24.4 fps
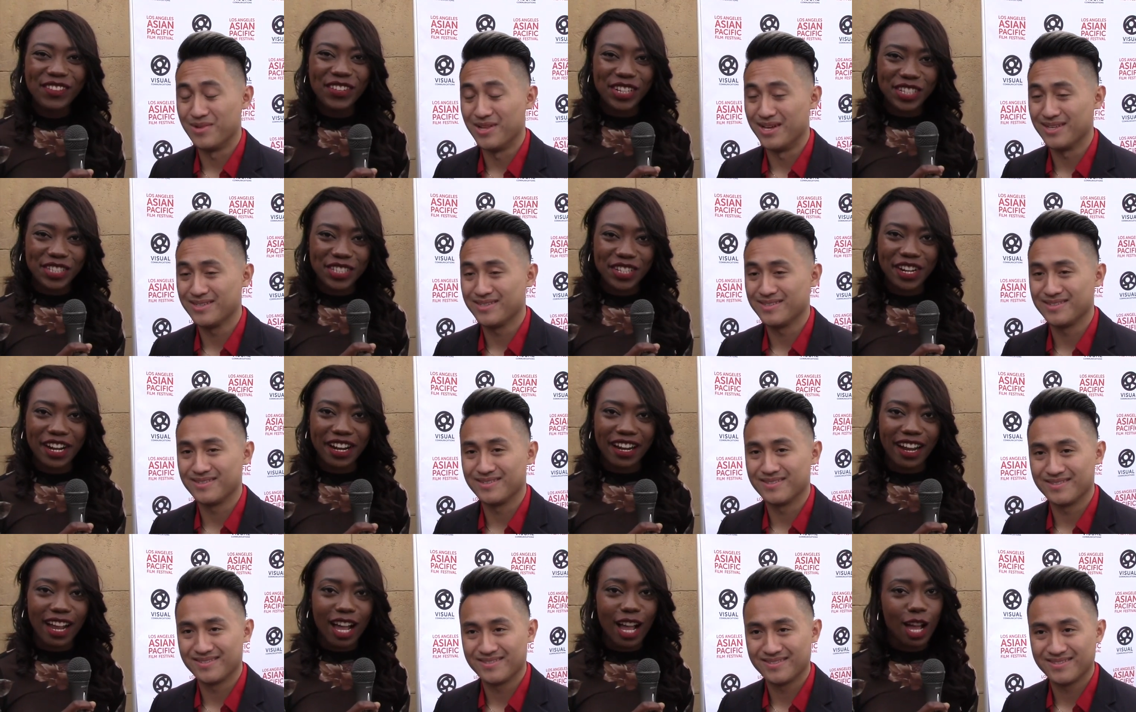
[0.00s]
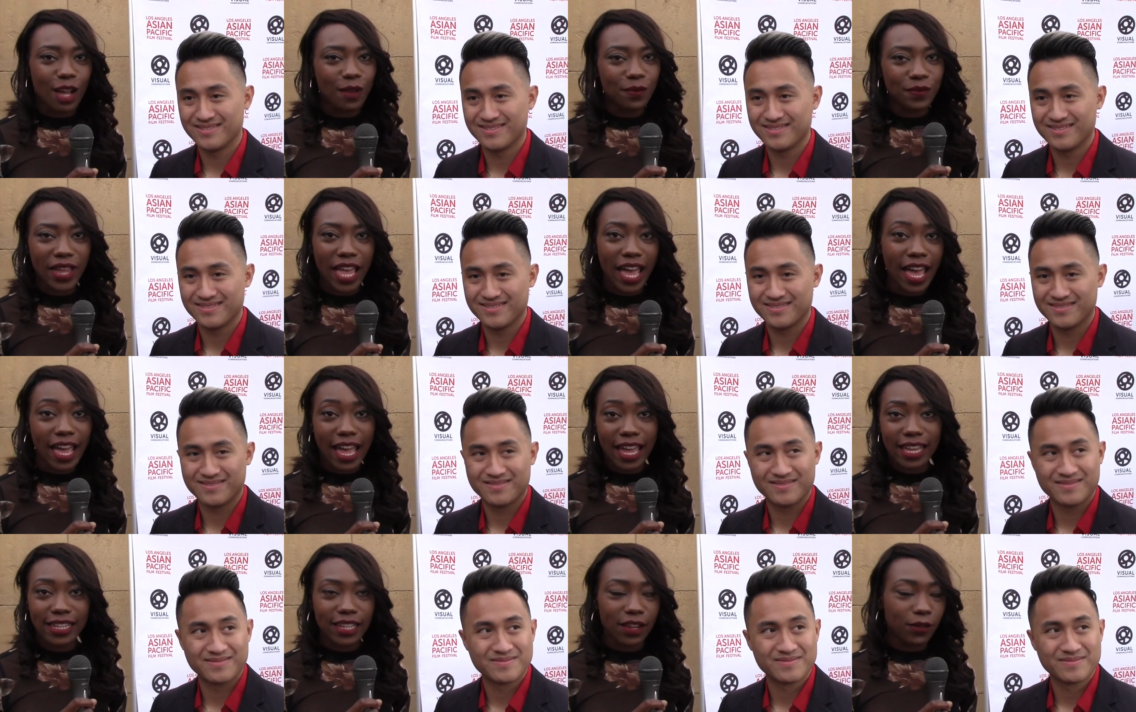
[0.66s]
Speaker 1: for sure. Um,
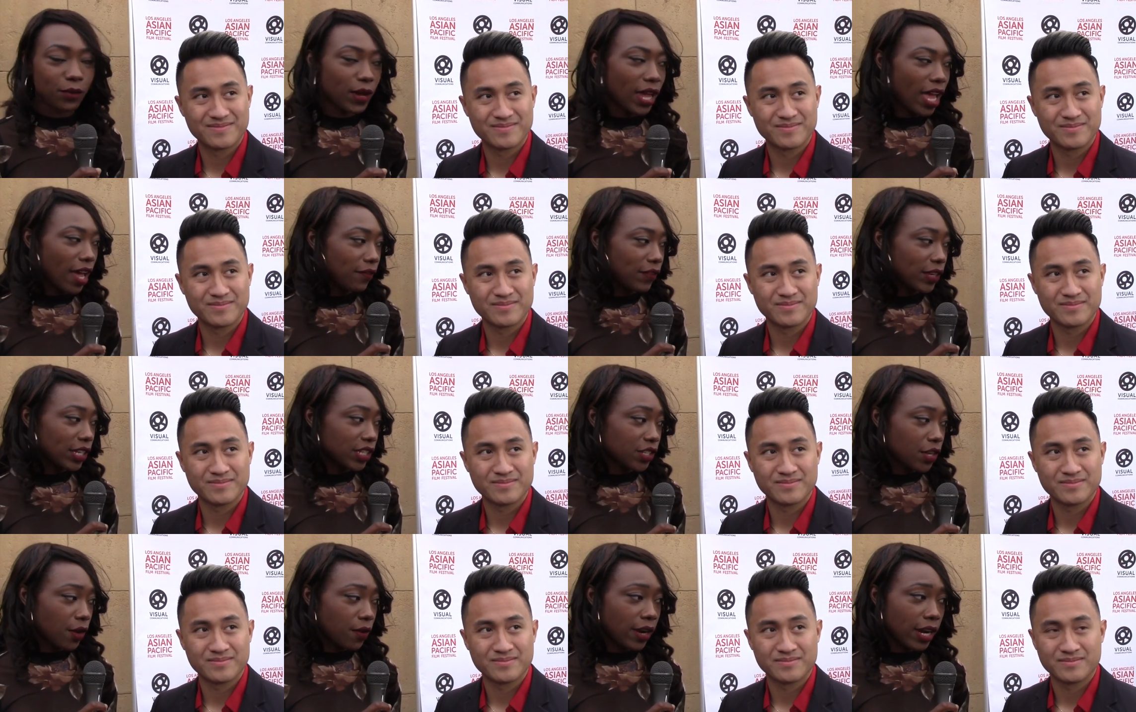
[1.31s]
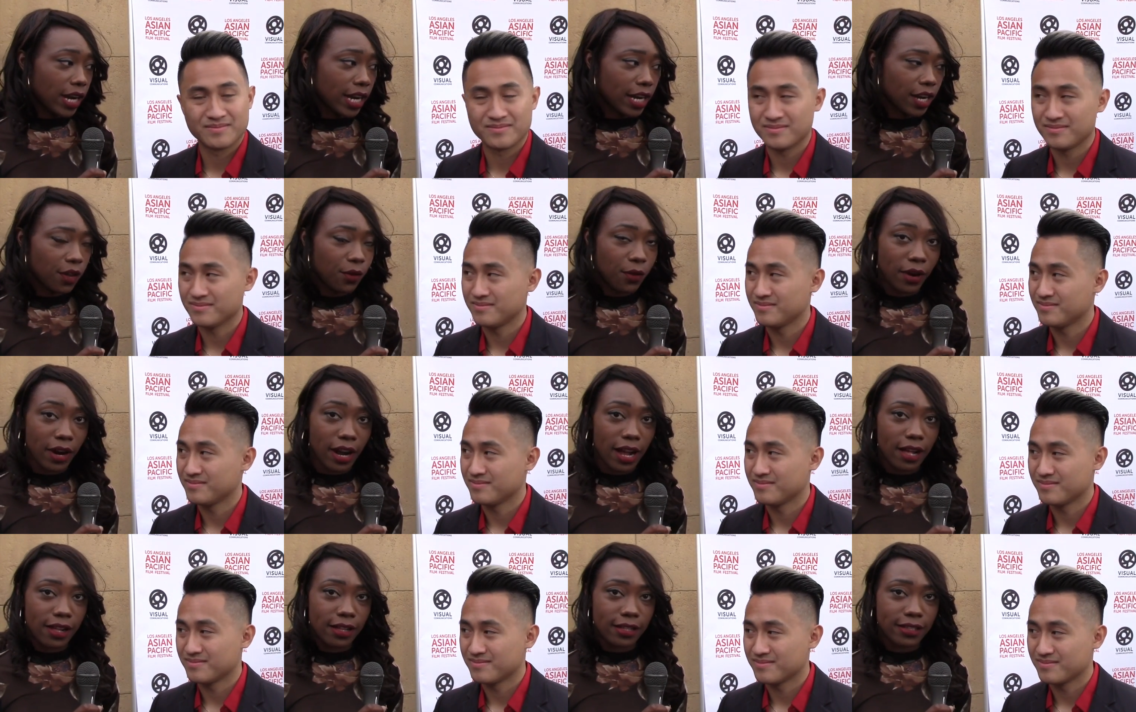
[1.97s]
yeah, I, we haven't shown it
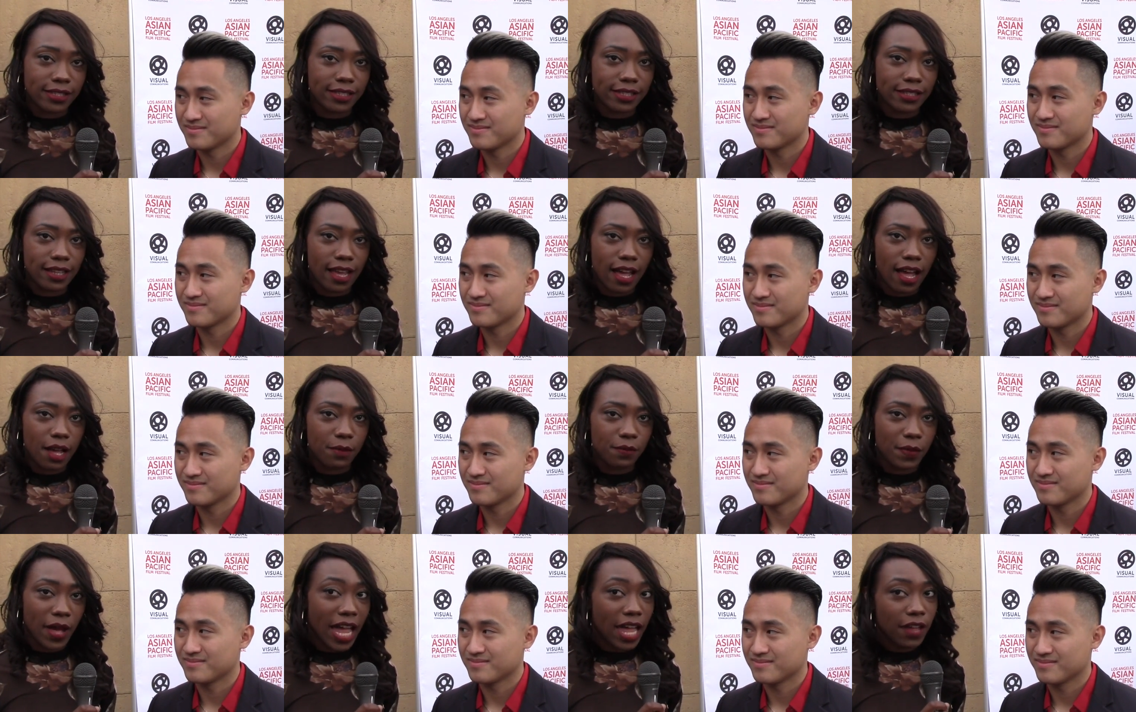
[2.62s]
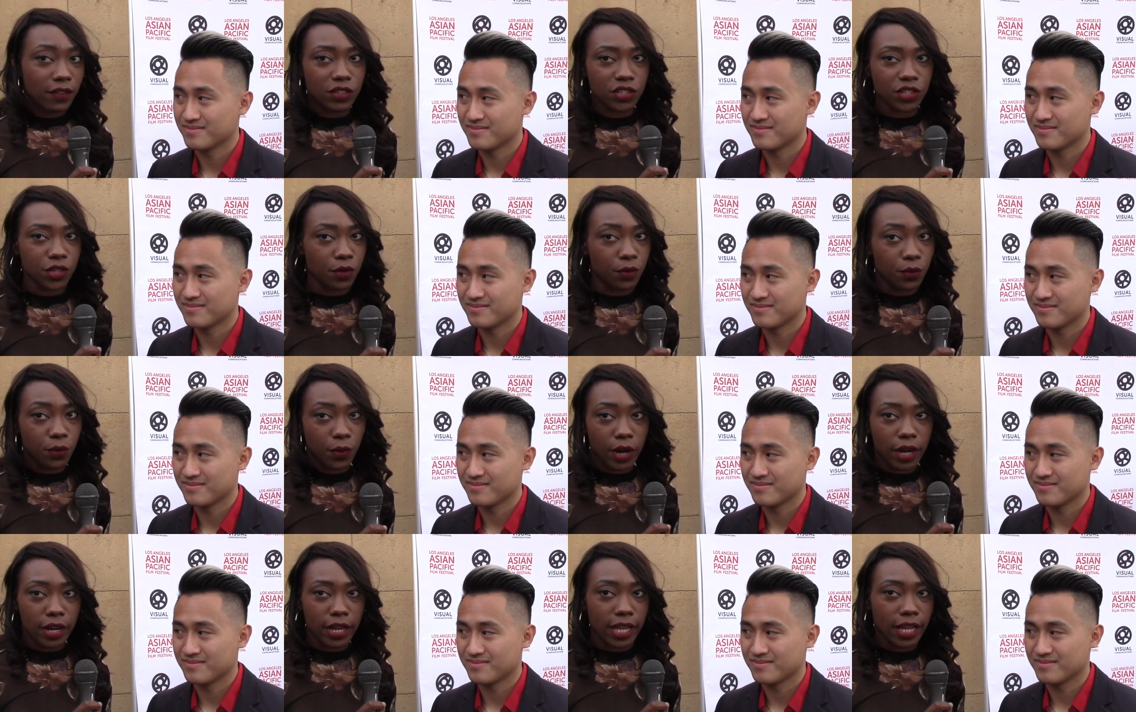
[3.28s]
anywhere else. Um, I haven't
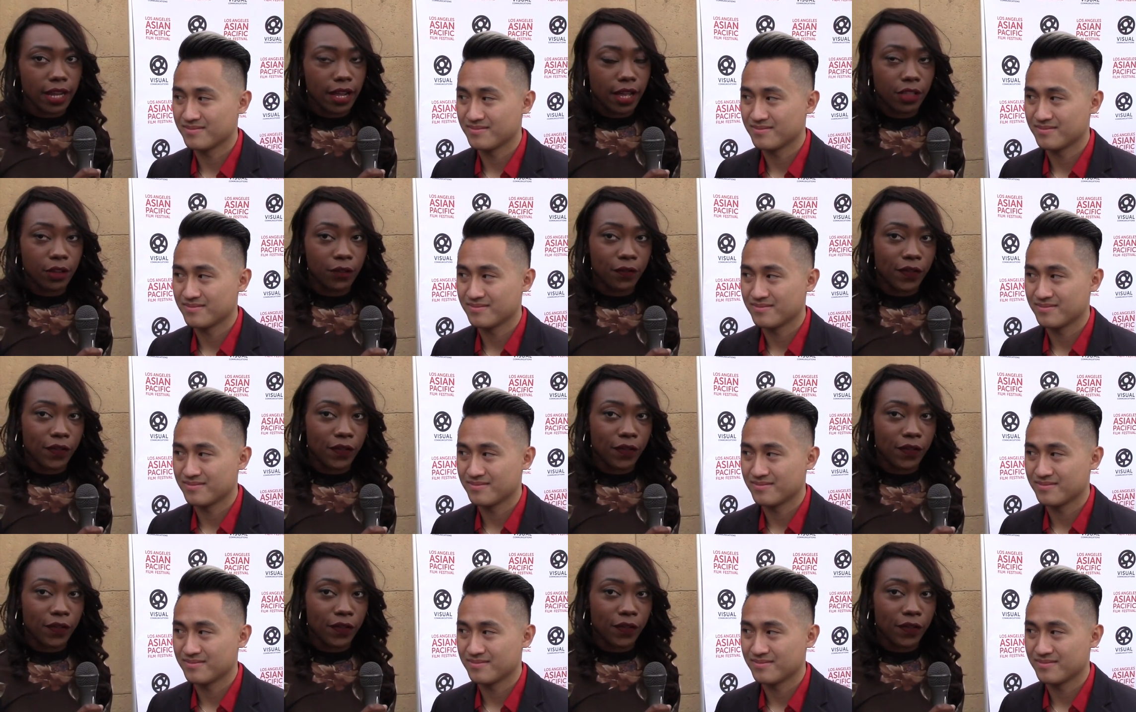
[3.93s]
shown work at other